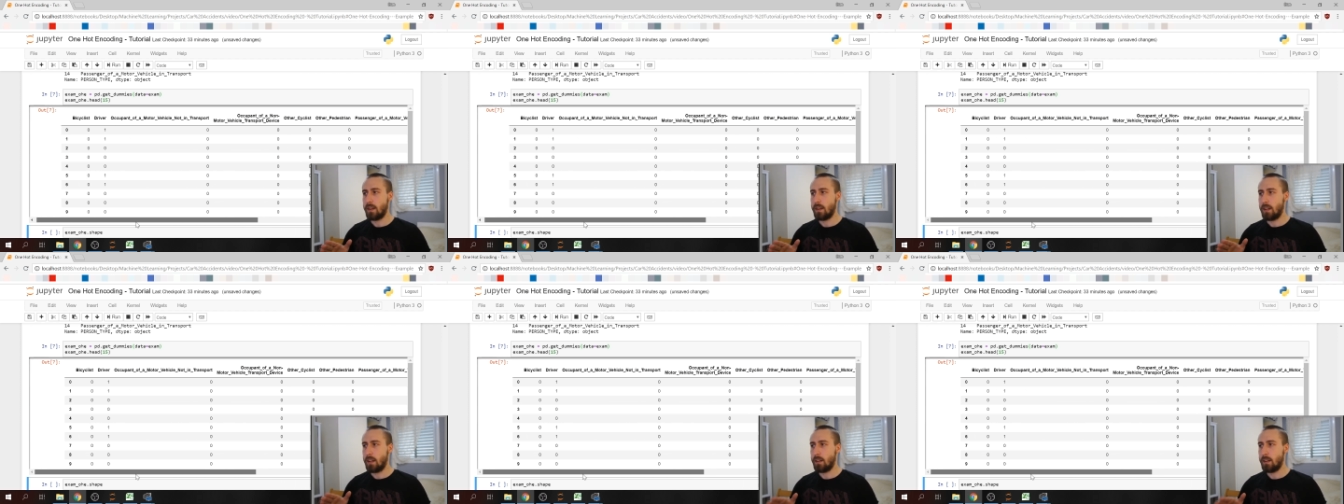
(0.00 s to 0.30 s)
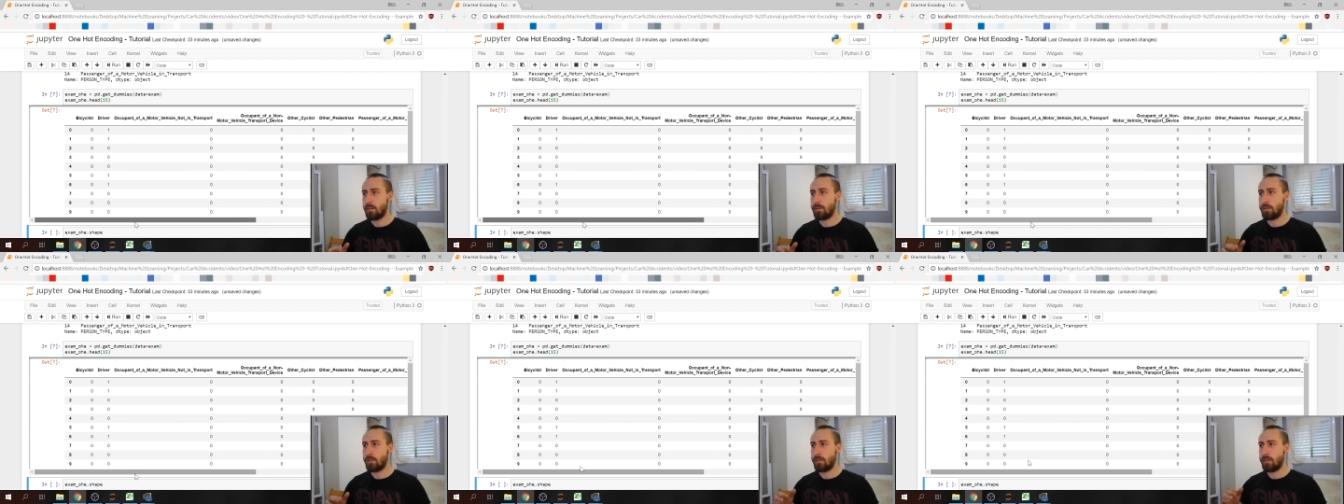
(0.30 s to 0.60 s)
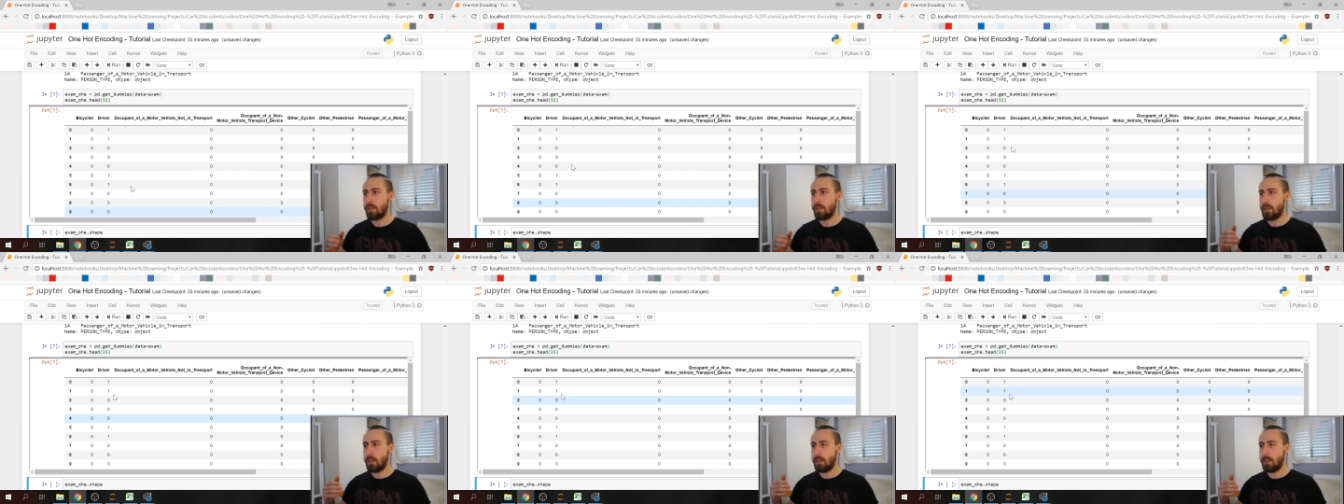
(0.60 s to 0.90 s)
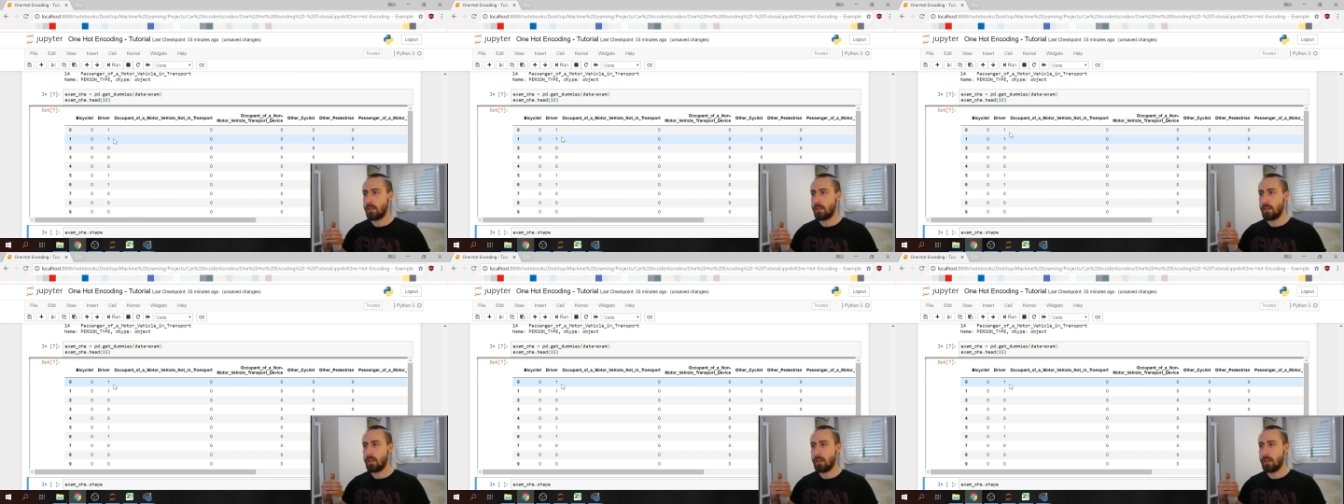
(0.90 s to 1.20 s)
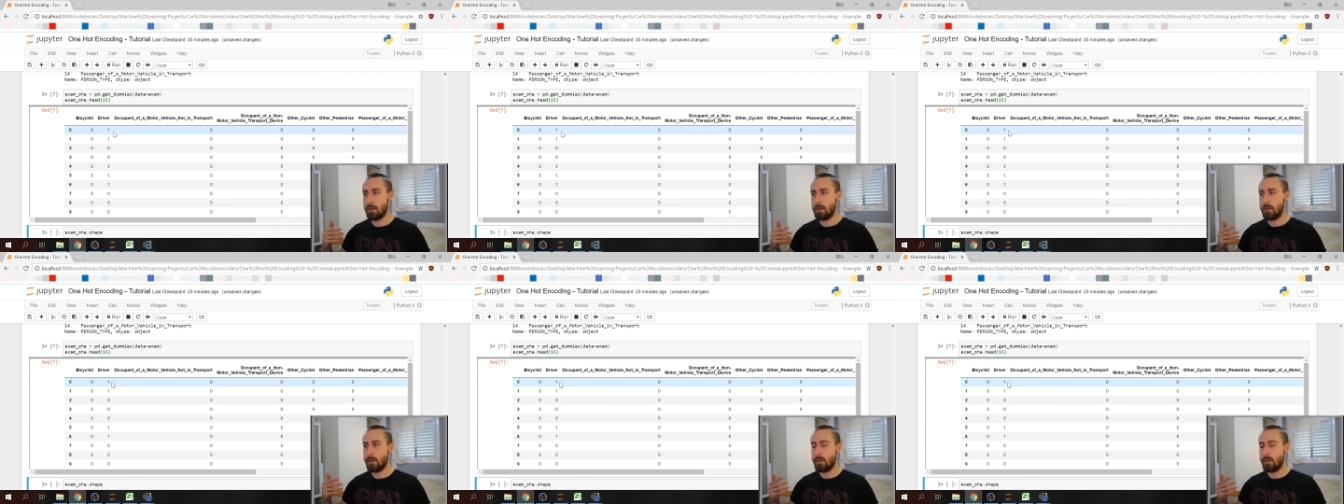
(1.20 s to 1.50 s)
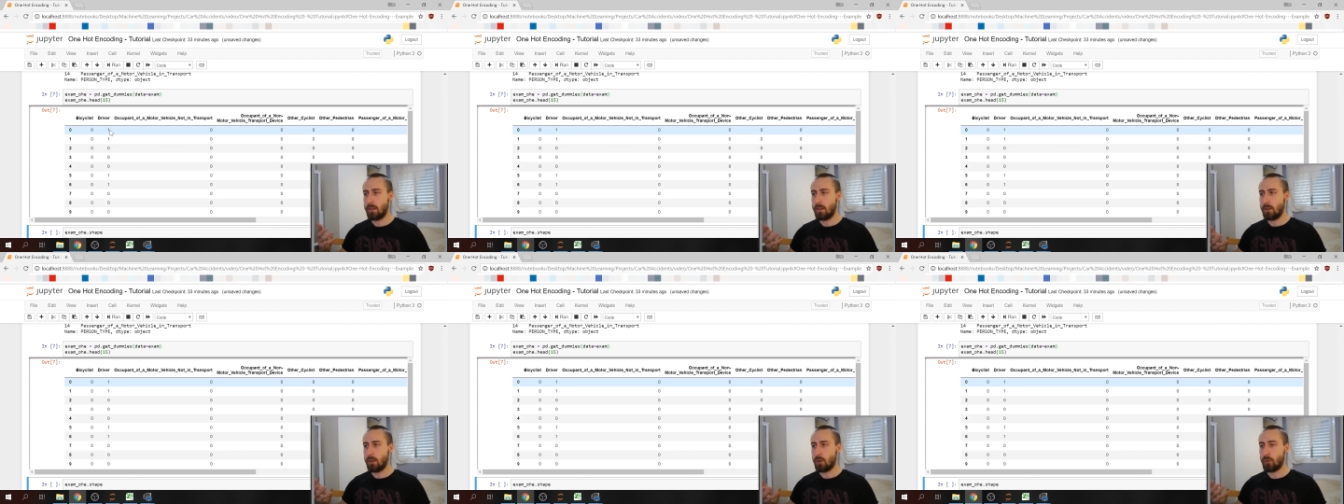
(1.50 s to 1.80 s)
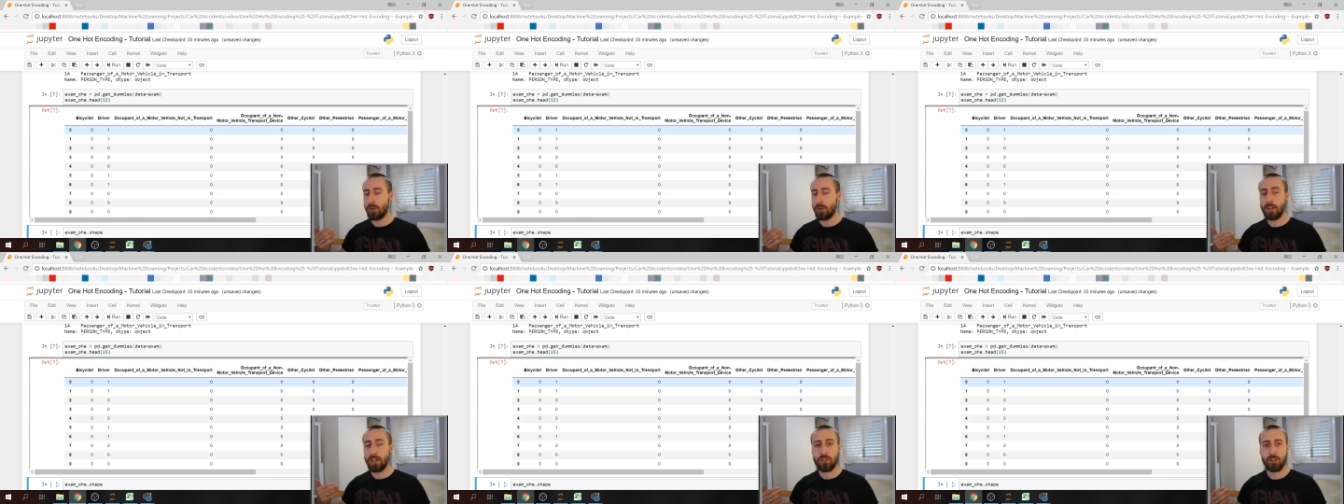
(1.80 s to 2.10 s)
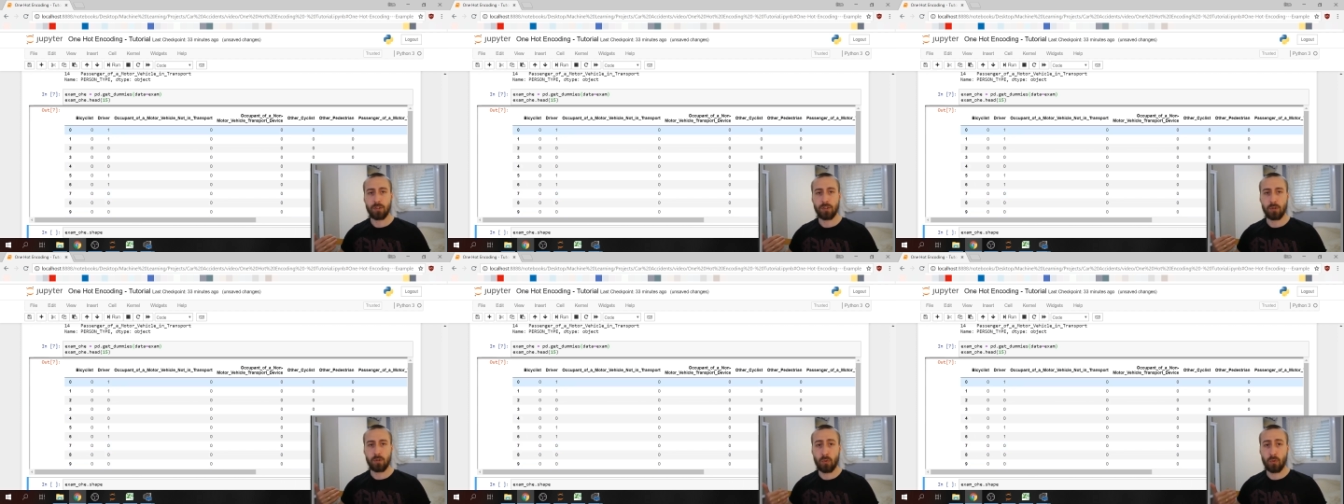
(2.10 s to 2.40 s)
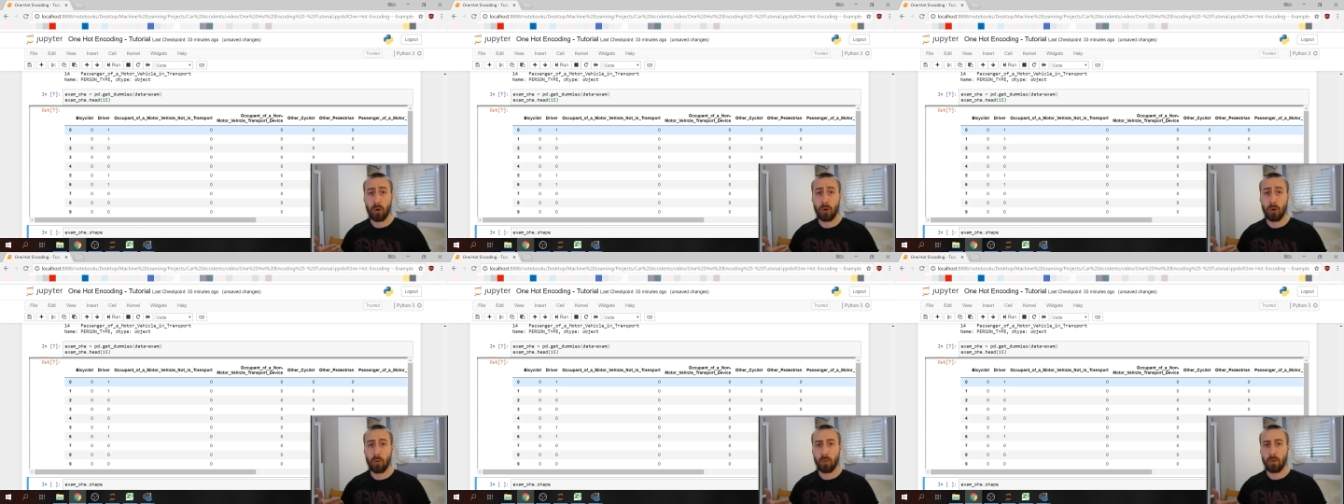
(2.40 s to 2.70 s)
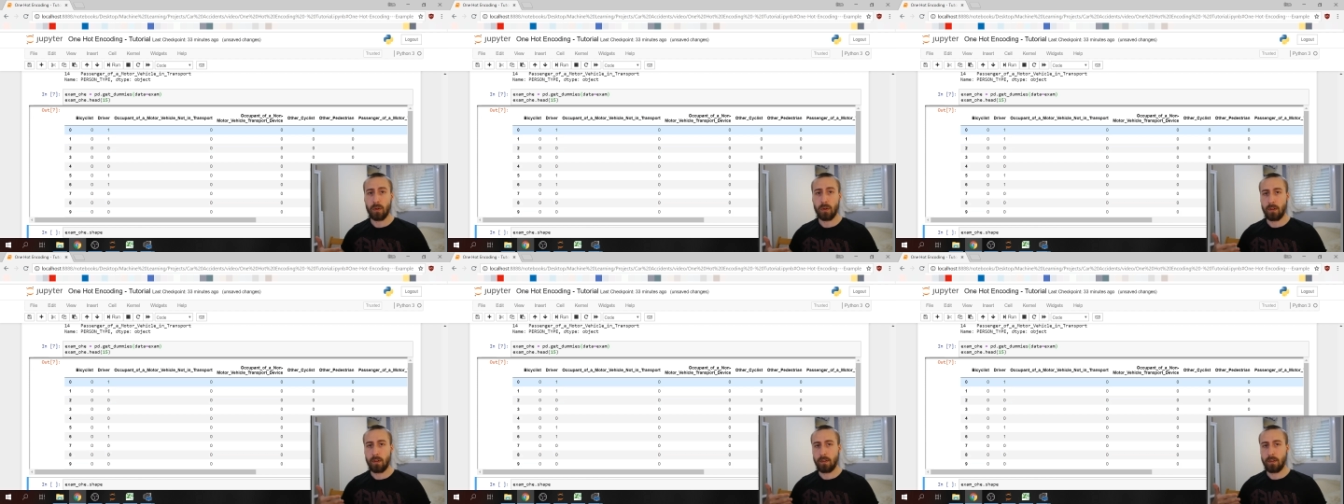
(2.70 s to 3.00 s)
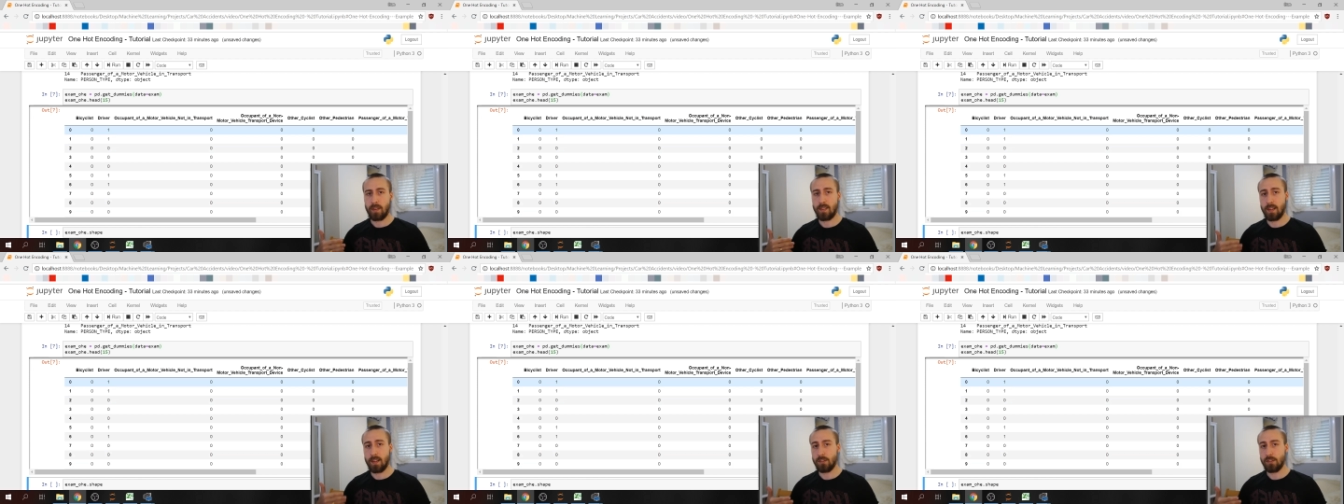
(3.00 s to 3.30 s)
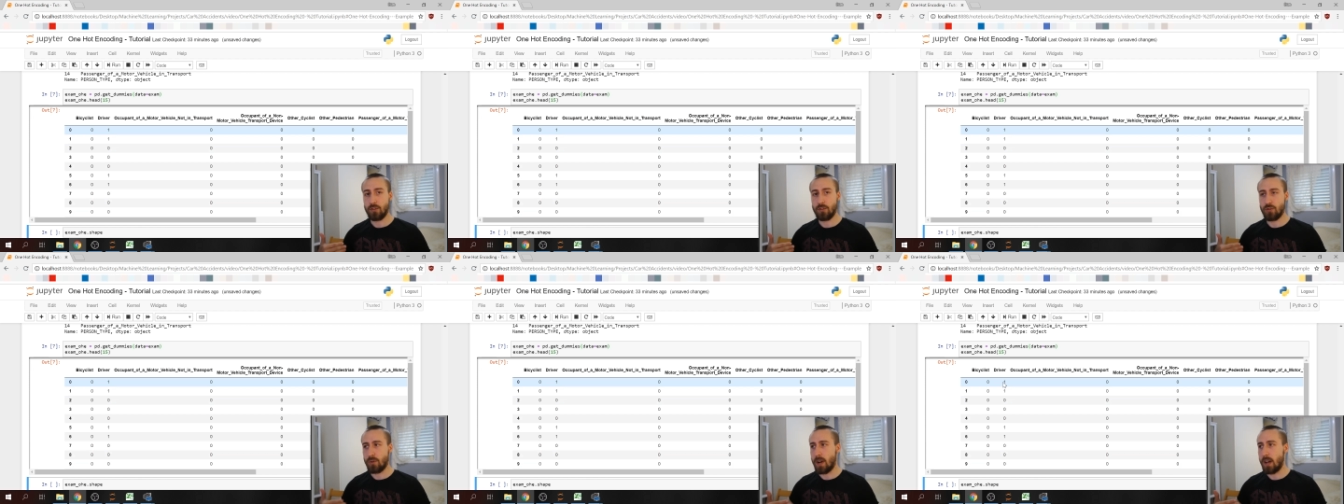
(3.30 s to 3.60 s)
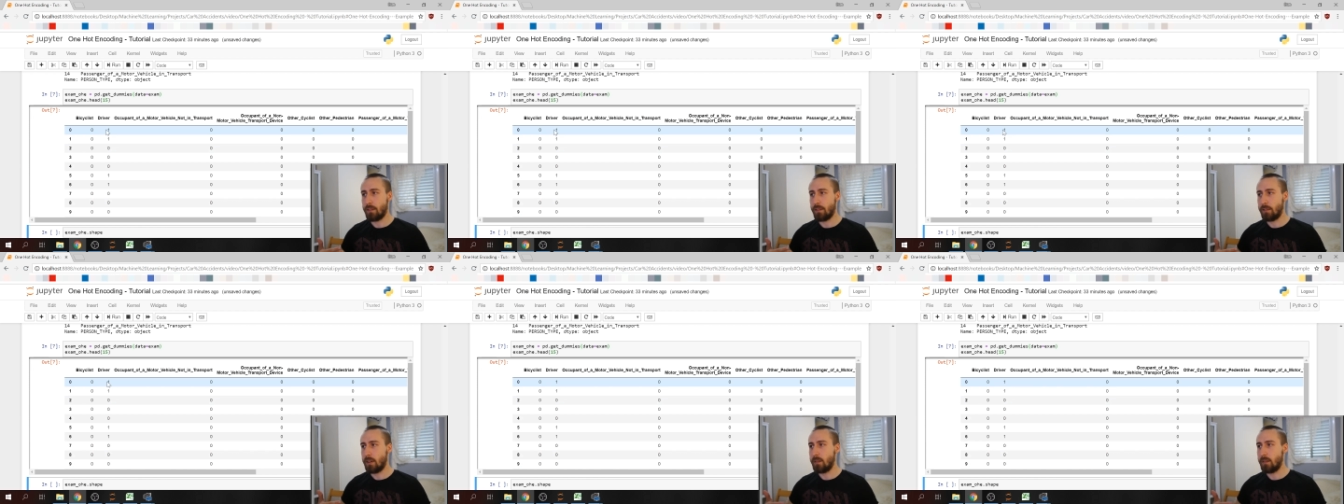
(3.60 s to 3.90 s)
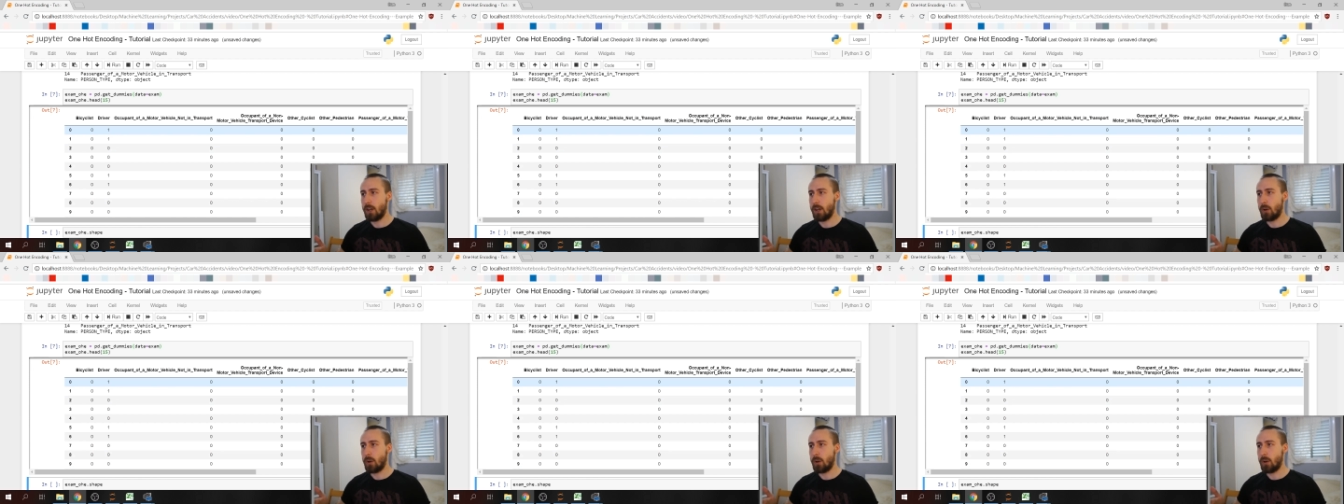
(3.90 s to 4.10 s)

if the original row said driver,